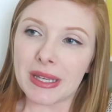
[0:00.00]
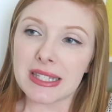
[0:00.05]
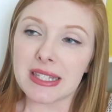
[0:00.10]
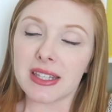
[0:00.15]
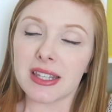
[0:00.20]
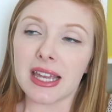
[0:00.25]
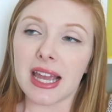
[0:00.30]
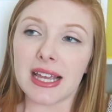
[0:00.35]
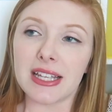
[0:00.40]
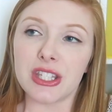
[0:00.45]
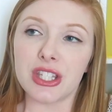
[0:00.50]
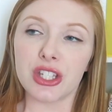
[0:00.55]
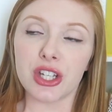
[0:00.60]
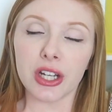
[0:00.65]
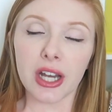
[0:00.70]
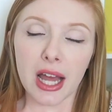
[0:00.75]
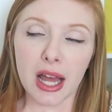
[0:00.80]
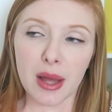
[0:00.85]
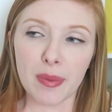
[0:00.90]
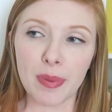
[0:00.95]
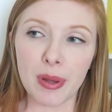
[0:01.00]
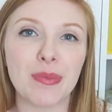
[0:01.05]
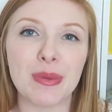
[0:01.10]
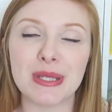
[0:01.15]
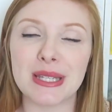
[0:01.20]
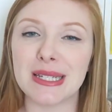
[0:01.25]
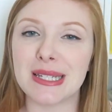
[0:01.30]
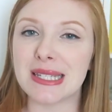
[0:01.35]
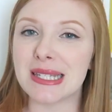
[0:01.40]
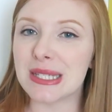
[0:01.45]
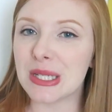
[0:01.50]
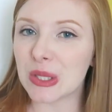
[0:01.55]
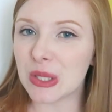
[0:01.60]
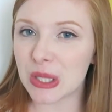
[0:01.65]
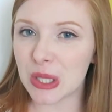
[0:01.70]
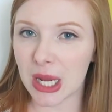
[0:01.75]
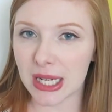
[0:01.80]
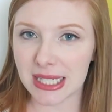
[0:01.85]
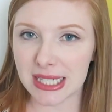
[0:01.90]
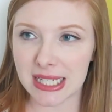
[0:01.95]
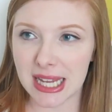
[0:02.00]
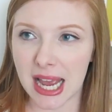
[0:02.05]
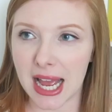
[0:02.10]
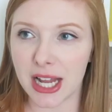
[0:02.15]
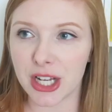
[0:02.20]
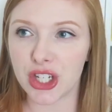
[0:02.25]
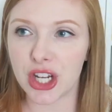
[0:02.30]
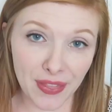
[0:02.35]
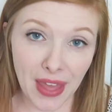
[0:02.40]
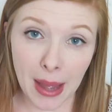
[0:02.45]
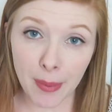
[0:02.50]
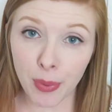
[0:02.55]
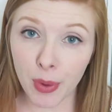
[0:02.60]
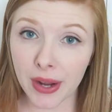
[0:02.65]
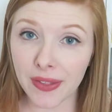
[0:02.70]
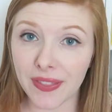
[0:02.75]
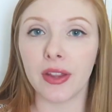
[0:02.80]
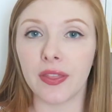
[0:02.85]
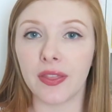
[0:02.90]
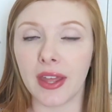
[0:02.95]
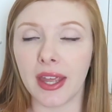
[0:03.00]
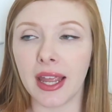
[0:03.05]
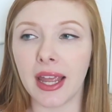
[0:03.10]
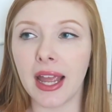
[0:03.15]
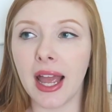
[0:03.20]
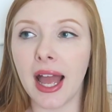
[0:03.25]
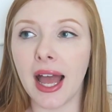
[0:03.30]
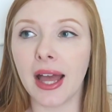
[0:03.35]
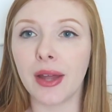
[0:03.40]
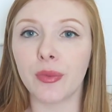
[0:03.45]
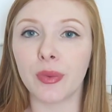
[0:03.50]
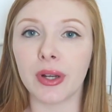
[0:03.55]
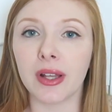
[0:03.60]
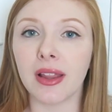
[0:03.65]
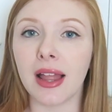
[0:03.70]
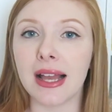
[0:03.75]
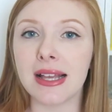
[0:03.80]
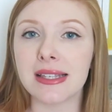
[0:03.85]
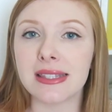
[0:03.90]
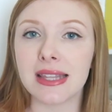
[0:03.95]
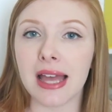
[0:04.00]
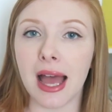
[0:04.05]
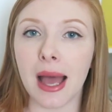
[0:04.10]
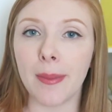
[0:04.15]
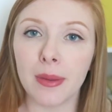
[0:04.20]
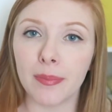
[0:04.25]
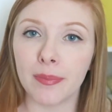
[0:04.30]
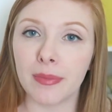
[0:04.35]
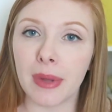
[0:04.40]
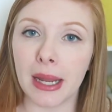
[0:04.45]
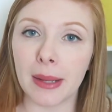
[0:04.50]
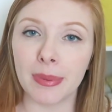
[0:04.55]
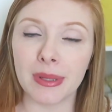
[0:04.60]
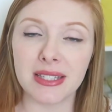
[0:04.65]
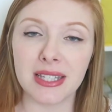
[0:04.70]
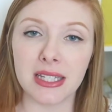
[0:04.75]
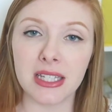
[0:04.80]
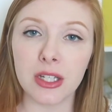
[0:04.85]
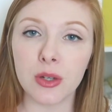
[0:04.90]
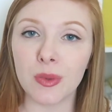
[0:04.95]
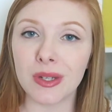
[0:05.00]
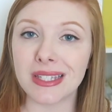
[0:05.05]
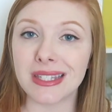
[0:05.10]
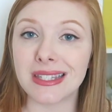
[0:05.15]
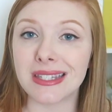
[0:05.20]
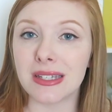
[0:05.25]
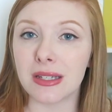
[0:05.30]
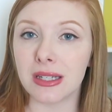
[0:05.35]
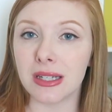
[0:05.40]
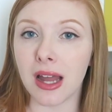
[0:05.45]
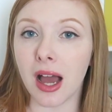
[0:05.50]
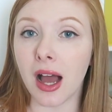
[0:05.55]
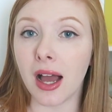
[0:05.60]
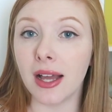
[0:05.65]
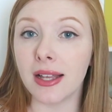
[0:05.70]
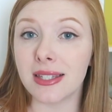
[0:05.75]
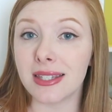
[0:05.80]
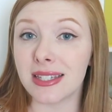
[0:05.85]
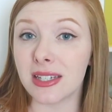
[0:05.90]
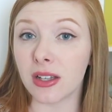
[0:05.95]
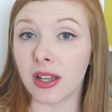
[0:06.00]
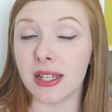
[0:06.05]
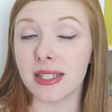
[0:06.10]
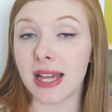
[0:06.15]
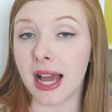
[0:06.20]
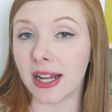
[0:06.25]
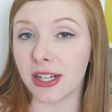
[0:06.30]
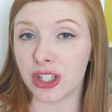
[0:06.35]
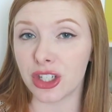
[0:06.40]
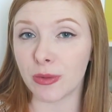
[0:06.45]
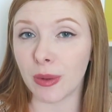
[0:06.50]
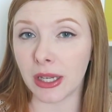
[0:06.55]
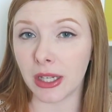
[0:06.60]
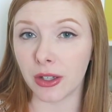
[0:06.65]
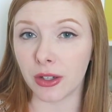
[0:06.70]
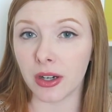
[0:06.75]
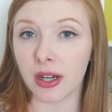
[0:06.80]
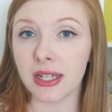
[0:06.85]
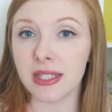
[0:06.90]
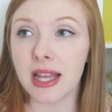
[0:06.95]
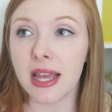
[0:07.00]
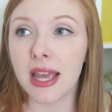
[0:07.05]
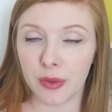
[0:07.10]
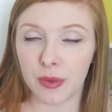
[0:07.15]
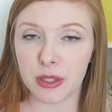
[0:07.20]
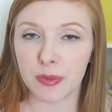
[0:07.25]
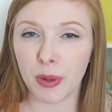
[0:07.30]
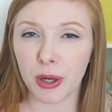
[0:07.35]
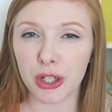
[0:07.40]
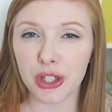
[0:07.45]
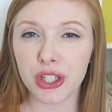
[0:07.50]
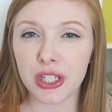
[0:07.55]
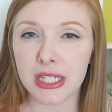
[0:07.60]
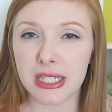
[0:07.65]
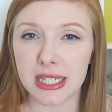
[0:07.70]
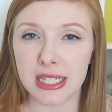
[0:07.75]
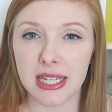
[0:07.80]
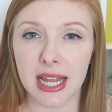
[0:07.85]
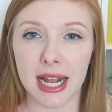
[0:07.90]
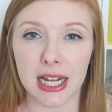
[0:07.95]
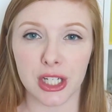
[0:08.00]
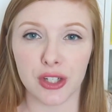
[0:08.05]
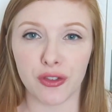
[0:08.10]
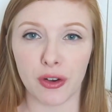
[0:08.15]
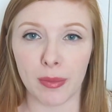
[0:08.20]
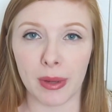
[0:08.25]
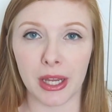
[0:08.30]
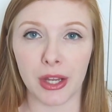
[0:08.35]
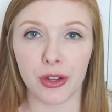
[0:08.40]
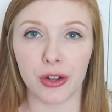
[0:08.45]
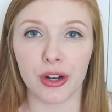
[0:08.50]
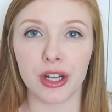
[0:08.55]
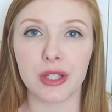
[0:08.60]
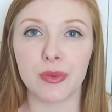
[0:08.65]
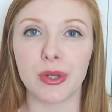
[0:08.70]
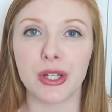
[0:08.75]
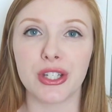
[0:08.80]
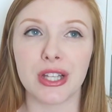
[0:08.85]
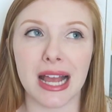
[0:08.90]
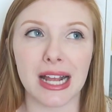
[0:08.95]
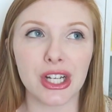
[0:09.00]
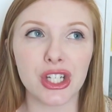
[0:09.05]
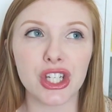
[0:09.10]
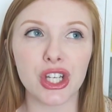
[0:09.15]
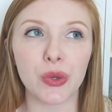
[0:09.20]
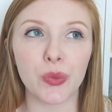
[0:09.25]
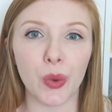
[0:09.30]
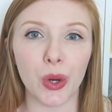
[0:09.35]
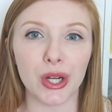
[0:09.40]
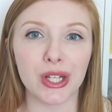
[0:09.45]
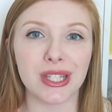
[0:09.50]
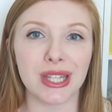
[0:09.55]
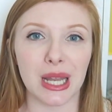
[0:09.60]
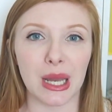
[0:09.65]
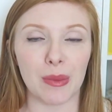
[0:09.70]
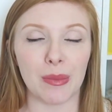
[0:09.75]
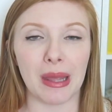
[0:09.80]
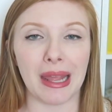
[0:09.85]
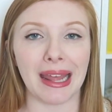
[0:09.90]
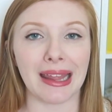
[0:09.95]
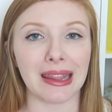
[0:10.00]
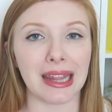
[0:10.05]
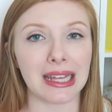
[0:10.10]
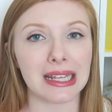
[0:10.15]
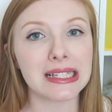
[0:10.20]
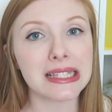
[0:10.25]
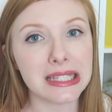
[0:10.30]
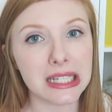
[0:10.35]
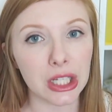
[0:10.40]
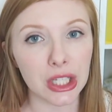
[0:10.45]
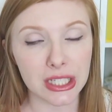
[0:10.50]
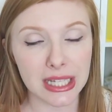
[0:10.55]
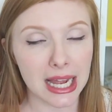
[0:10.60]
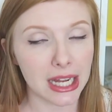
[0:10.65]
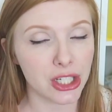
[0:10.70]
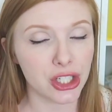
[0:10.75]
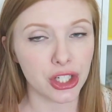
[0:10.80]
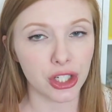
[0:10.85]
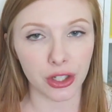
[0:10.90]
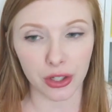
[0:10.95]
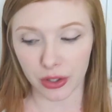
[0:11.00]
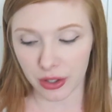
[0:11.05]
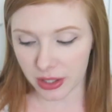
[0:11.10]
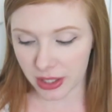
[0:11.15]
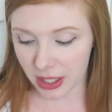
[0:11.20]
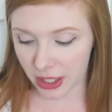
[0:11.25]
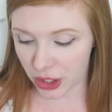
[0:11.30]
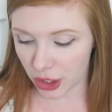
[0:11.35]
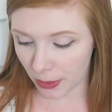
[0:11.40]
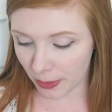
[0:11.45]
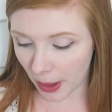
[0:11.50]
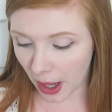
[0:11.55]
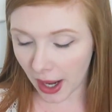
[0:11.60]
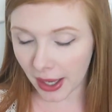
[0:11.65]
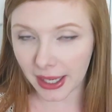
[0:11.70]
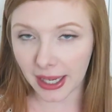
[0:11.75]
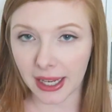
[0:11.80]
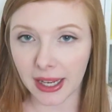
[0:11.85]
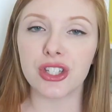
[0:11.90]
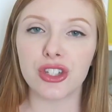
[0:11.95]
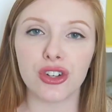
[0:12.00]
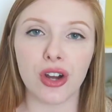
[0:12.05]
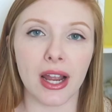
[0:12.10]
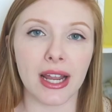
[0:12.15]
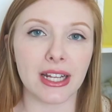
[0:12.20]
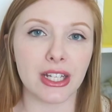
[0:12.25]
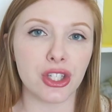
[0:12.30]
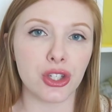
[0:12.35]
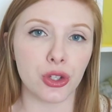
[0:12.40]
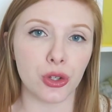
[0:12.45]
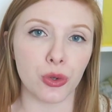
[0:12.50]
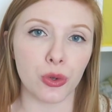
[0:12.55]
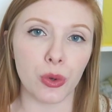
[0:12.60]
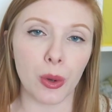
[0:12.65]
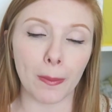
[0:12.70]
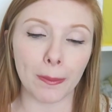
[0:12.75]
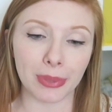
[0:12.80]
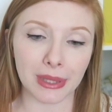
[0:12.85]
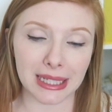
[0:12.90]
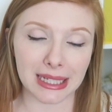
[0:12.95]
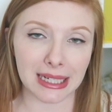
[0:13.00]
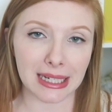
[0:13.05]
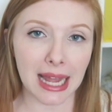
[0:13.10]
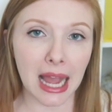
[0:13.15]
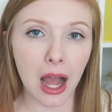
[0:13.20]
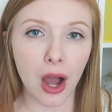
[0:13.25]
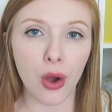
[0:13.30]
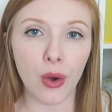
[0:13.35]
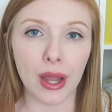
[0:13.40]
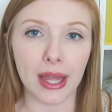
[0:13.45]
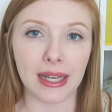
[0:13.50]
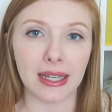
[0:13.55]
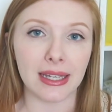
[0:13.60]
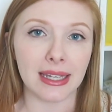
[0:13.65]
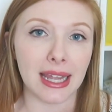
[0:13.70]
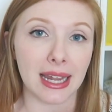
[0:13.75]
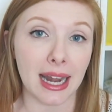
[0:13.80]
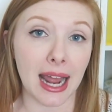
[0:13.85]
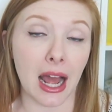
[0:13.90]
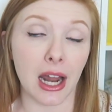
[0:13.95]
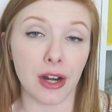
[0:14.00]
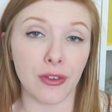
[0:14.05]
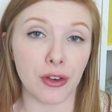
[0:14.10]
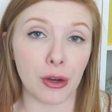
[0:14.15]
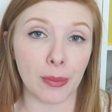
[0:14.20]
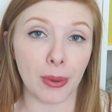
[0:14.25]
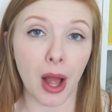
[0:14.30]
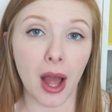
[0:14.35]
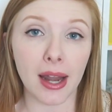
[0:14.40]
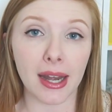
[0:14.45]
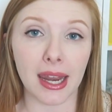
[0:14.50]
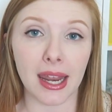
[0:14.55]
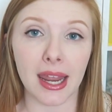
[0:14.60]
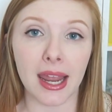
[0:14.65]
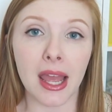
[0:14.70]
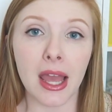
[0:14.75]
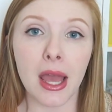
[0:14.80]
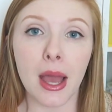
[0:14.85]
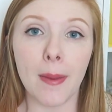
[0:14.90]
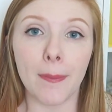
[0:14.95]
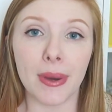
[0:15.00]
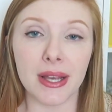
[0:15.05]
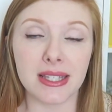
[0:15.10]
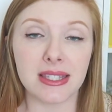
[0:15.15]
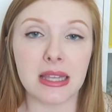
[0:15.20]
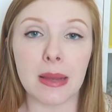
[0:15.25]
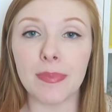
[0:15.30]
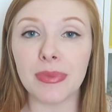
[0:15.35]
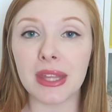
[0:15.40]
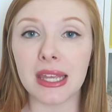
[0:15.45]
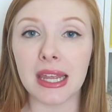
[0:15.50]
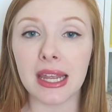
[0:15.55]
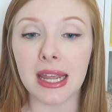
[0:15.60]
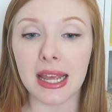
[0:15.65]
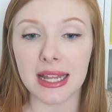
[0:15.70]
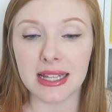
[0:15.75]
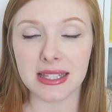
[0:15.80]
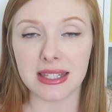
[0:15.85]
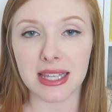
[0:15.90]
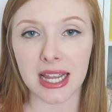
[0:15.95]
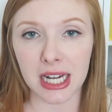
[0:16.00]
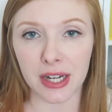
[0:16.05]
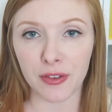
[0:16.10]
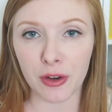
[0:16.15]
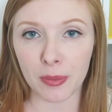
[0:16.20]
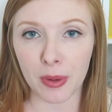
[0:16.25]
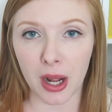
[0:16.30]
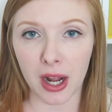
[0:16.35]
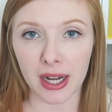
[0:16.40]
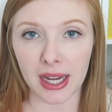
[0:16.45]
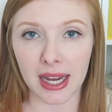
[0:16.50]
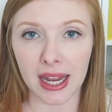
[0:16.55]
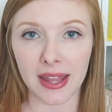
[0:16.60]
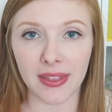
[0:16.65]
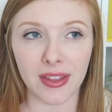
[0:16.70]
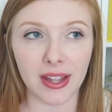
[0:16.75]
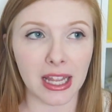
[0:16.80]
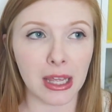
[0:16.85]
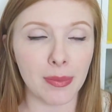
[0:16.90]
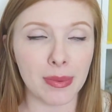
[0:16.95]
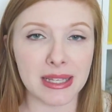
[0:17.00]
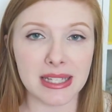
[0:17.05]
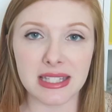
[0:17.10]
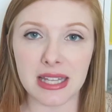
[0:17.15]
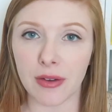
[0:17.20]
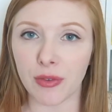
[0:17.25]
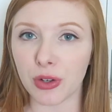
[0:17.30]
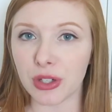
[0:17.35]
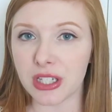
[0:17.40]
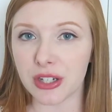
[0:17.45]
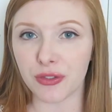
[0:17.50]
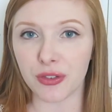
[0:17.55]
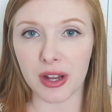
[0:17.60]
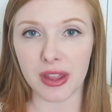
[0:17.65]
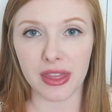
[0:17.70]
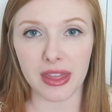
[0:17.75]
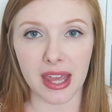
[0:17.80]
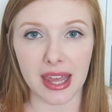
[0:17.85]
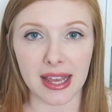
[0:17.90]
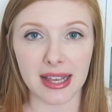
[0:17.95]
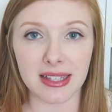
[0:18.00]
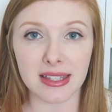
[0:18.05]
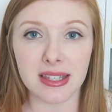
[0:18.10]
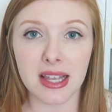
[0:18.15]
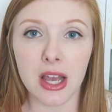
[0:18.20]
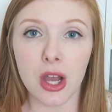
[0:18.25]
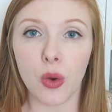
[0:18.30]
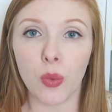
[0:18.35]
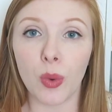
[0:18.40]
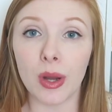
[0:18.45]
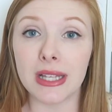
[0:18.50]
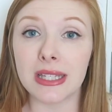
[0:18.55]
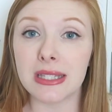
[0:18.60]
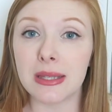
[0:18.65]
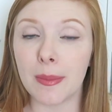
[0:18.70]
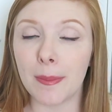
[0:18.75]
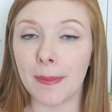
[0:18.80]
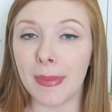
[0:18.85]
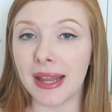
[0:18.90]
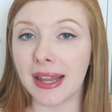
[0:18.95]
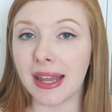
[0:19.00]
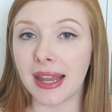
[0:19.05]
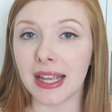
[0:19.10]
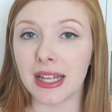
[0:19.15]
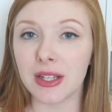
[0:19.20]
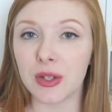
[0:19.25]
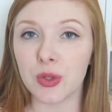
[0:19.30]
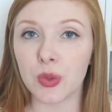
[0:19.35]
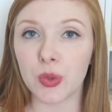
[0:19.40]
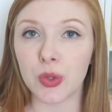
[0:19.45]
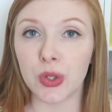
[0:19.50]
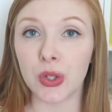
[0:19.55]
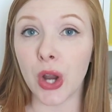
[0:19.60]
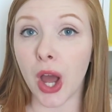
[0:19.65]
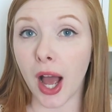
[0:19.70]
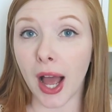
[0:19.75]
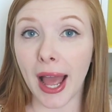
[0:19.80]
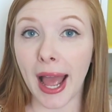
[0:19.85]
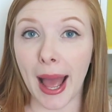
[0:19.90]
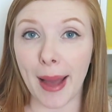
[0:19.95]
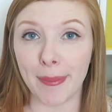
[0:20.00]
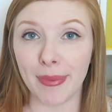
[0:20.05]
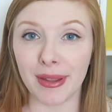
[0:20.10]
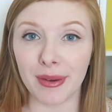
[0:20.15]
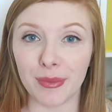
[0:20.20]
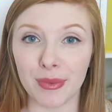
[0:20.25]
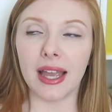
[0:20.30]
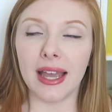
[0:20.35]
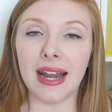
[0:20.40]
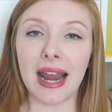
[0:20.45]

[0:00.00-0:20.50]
Basically, I stood up, the placenta still did not detach. At that point, they had realized that my placenta was not still attached to my uterus. It was partially detached from my uterus, which is actually worse than it being like still attached to your uterus because your body body is trying to bleed it out and get it out of your body, but something inside of your body, and it could be several different things, was making it not happen.